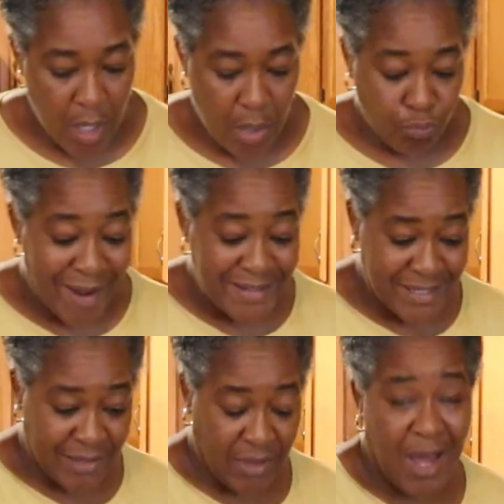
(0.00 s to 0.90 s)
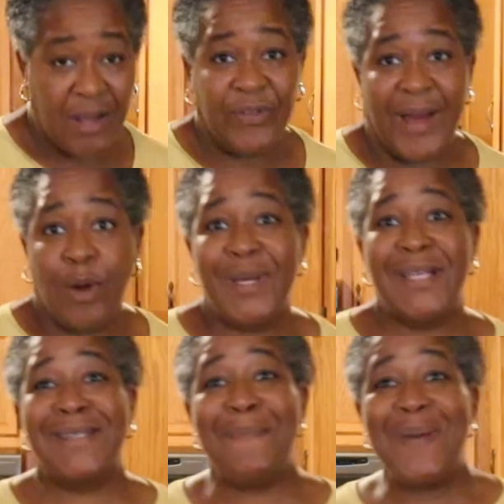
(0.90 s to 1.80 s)
ricing the cauliflower,
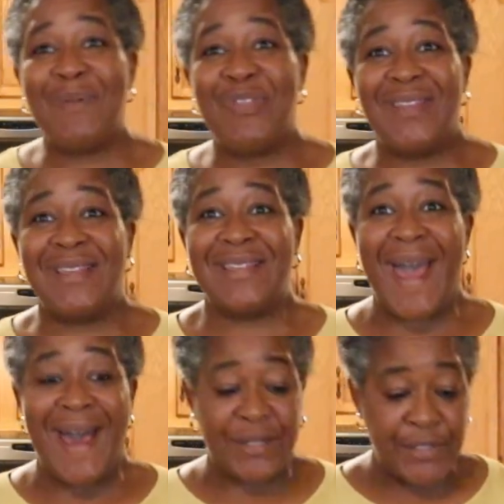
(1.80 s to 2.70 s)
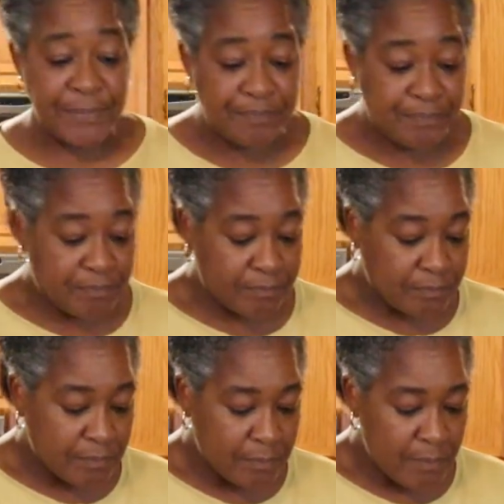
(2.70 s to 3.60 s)
because some people think this has
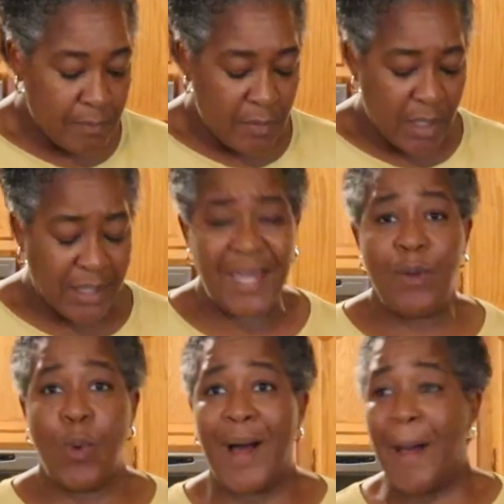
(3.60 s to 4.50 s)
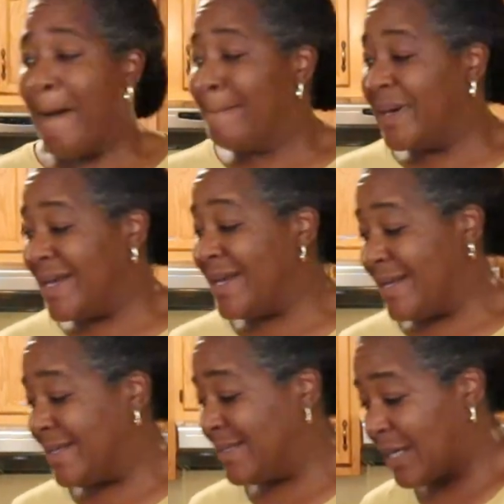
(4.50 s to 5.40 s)
quinoa, but it
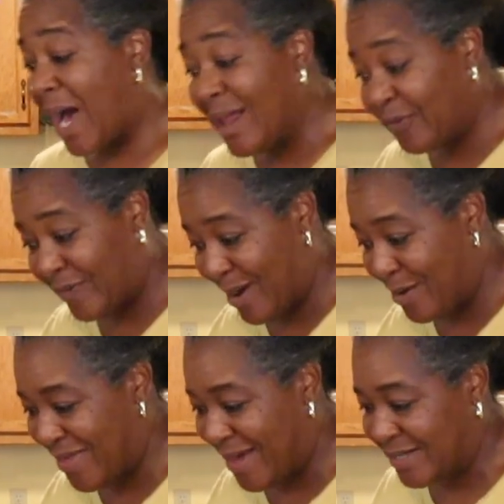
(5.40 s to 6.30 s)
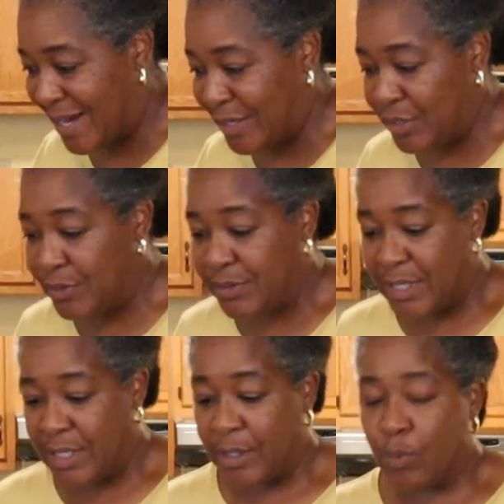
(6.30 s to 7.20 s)
is cauliflower that I use
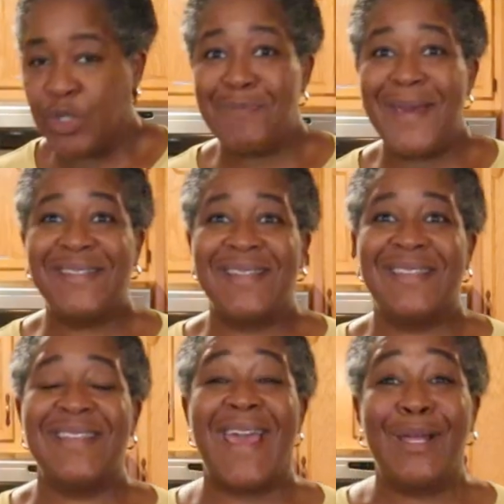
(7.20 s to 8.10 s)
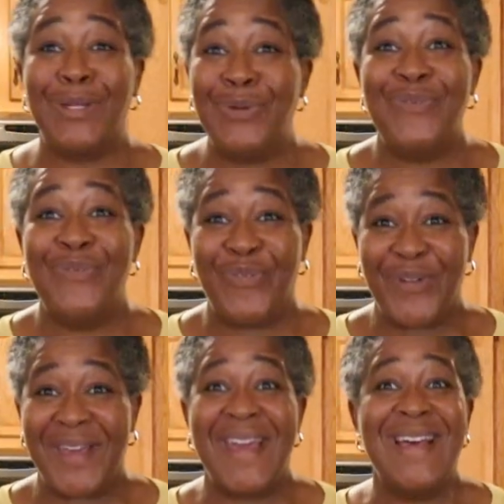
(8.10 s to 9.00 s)
in here, which makes this a
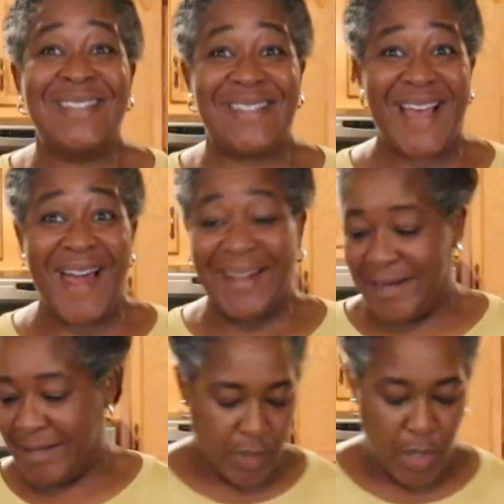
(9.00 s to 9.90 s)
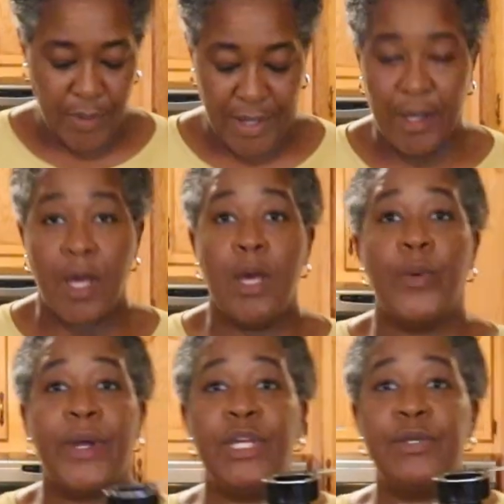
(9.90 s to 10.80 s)
gluten-free salad. Okay,
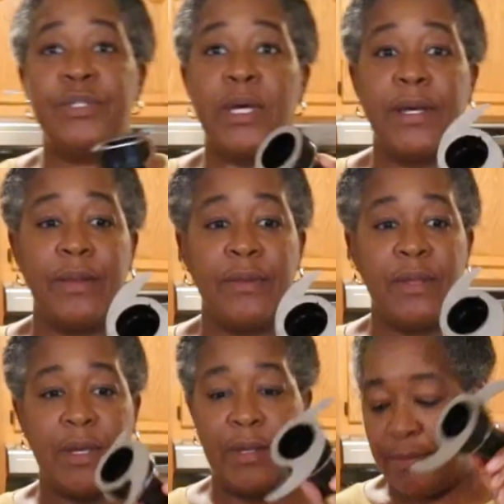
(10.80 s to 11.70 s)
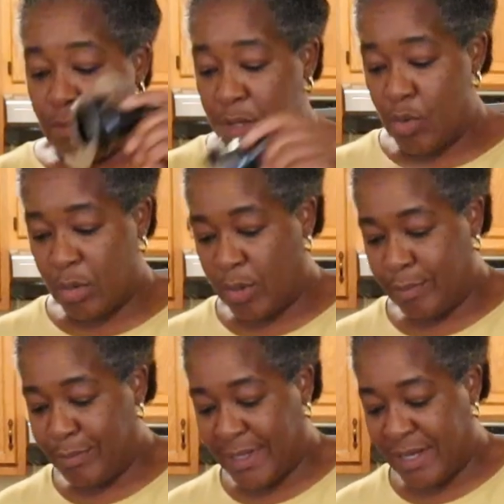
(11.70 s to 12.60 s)
we're going to use the normal
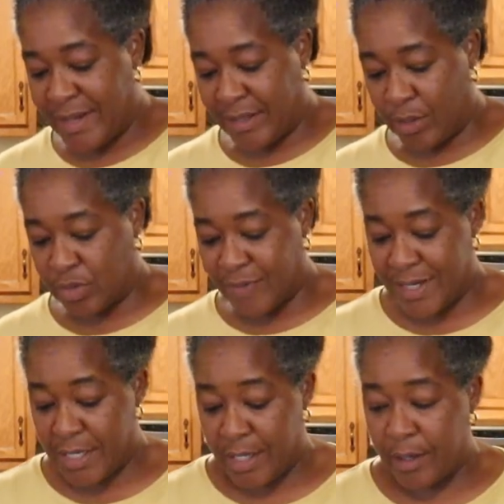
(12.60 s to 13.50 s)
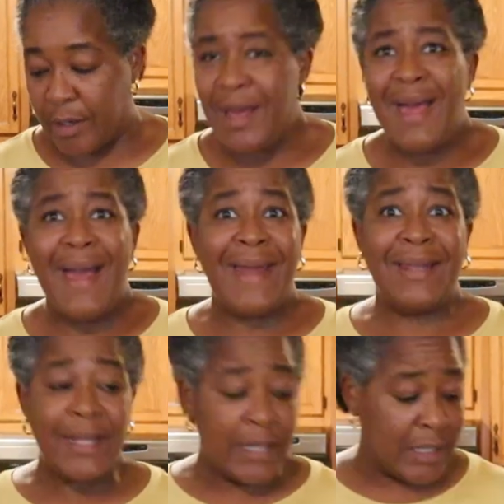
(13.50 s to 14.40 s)
blade that goes right in here.
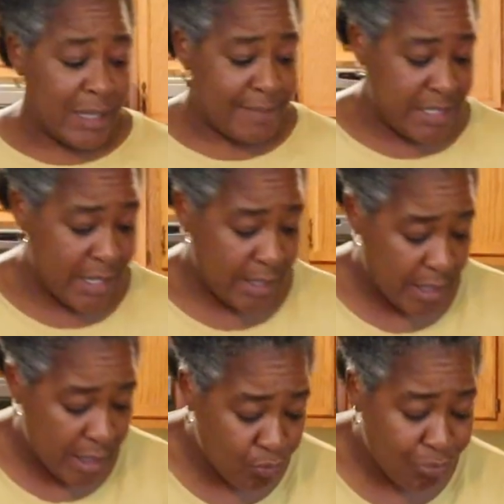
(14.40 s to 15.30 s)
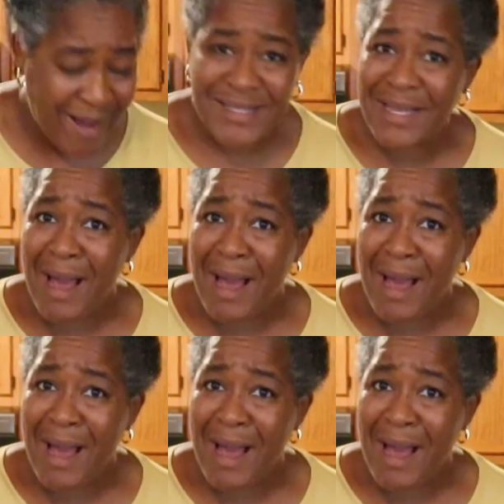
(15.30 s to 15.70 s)
And let me tell you, ricing